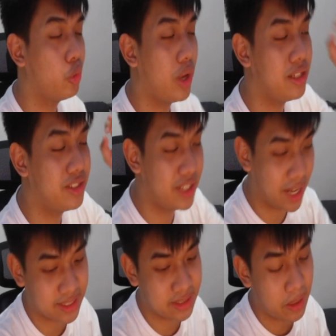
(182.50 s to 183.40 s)
will
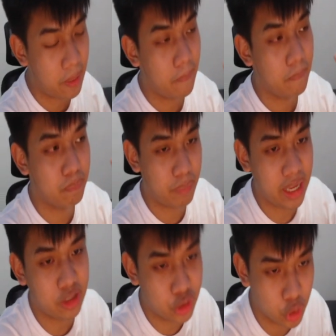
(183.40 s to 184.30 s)
just
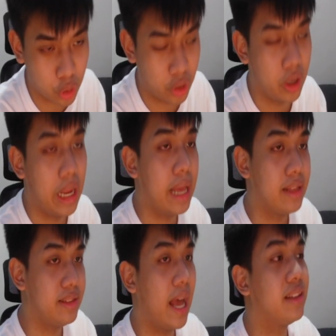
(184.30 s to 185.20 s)
make sure
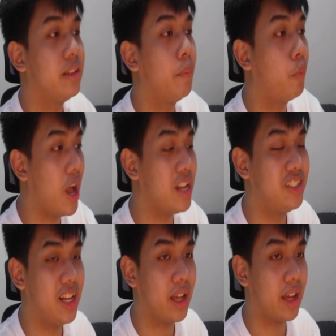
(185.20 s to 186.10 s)
that the
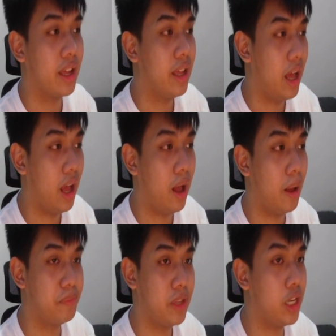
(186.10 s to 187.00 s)
project,
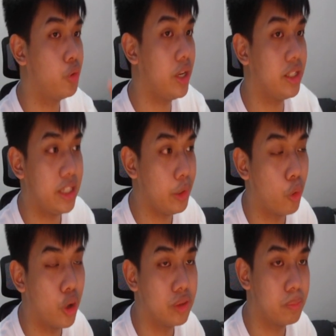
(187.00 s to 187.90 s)
the liquidity
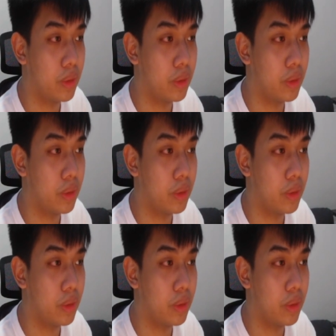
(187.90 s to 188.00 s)
won't,